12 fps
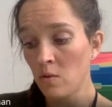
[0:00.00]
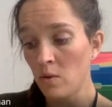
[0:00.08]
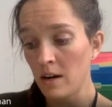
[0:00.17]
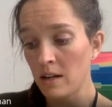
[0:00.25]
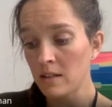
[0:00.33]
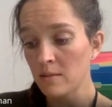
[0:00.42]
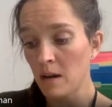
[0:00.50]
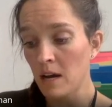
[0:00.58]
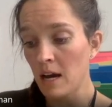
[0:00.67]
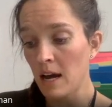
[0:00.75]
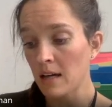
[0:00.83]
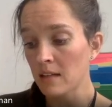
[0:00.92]
what is
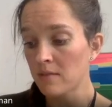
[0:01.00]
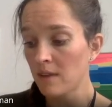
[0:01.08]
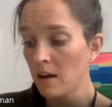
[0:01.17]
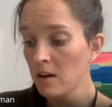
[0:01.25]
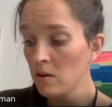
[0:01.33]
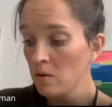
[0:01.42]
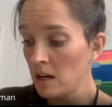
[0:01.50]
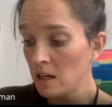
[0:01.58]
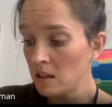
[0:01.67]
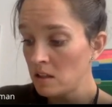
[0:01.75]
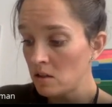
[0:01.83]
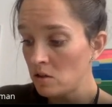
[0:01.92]
my x value?
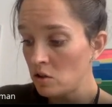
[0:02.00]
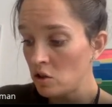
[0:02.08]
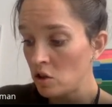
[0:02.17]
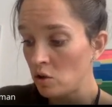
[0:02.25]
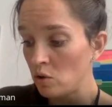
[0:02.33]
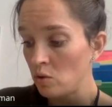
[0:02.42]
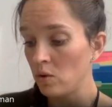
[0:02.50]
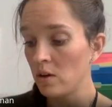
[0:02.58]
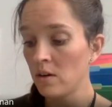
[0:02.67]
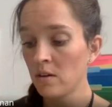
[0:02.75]
It's 2.